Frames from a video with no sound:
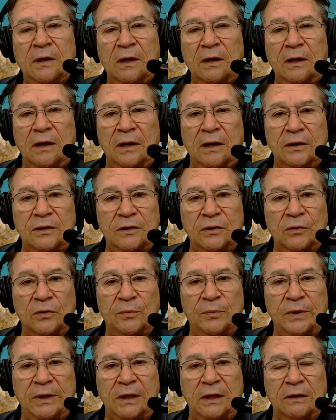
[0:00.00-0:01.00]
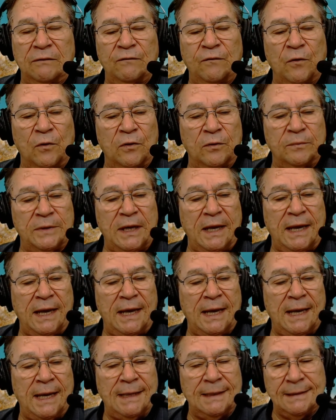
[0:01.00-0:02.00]
uh, you'll be informed
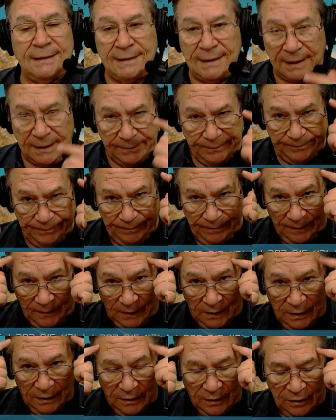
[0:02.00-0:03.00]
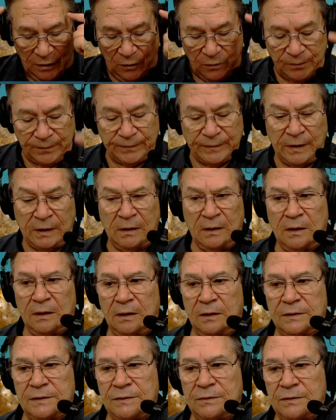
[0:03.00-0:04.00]
and in the know
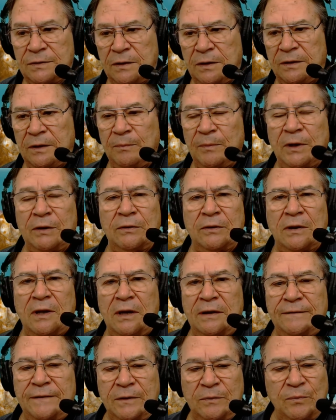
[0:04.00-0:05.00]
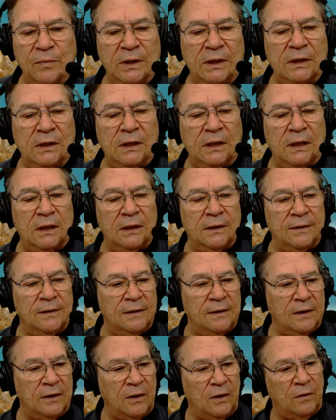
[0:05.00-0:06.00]
because there's nothing better in life than being in
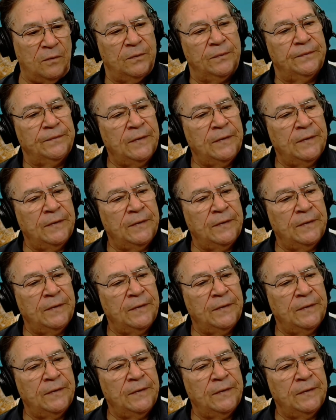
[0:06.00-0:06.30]
the know.